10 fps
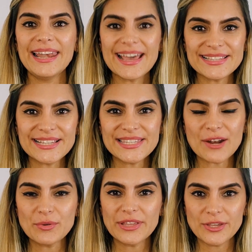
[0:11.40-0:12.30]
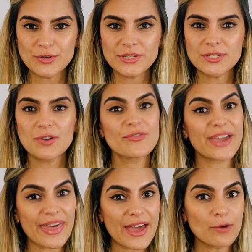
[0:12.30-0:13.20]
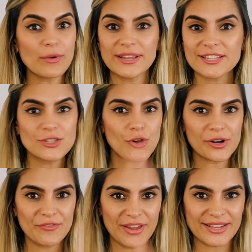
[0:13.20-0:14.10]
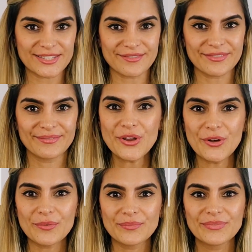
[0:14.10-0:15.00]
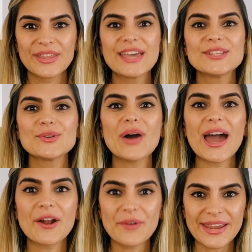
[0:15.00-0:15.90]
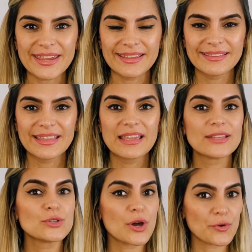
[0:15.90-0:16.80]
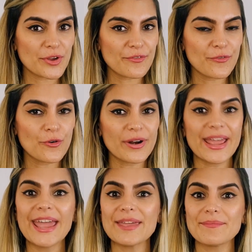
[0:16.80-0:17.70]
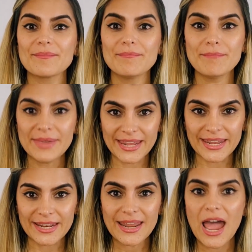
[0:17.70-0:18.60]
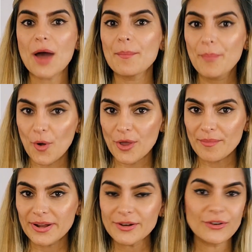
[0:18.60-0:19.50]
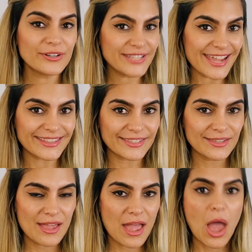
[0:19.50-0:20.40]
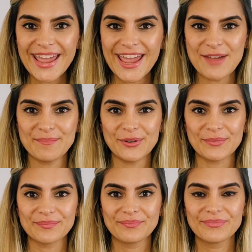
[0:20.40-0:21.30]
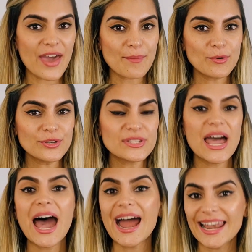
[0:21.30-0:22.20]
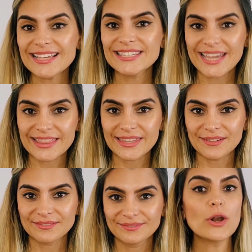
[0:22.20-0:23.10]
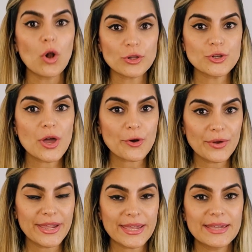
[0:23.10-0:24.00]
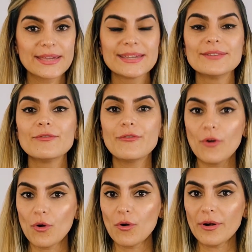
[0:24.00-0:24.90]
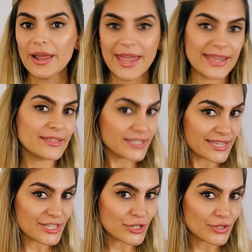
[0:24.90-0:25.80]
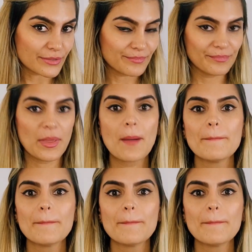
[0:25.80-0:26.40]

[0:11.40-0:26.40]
Let's start with the uses of quedar when it's not reflexive. Uno, to agree. To agree for a meeting, appointment, or date. Por ejemplo, quedamos a las 7. You can also agree for a decision.